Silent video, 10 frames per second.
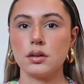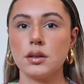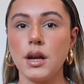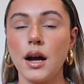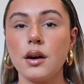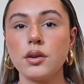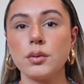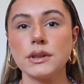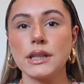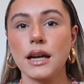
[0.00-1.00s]
Now you
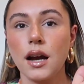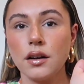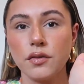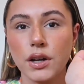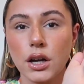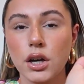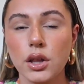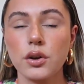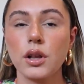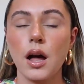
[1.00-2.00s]
wanna take kind of like
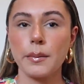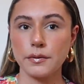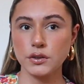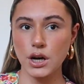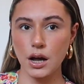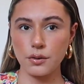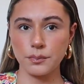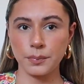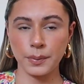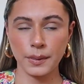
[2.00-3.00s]
another glob of gel